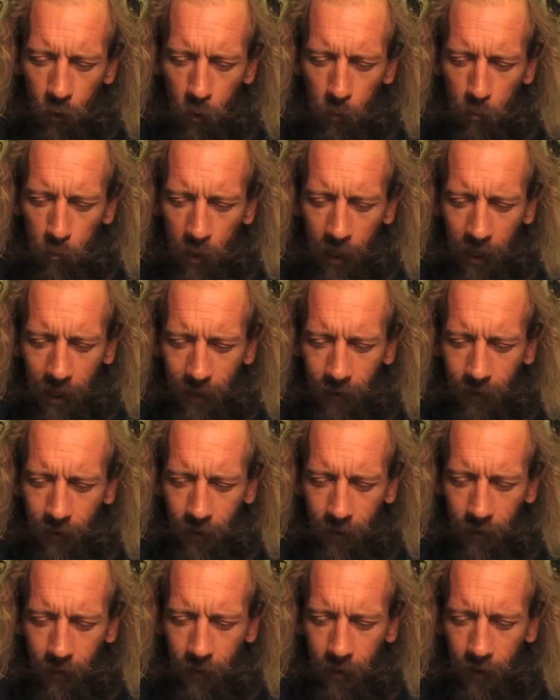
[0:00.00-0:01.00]

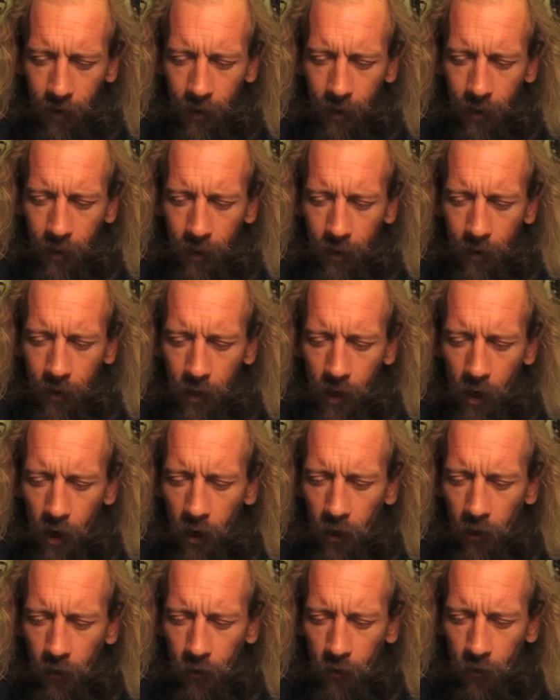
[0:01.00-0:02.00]
completed in the
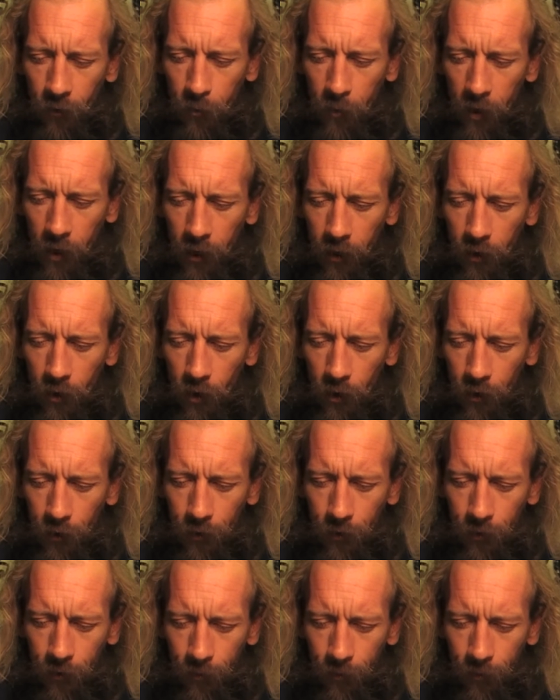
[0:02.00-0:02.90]
eyes of my God.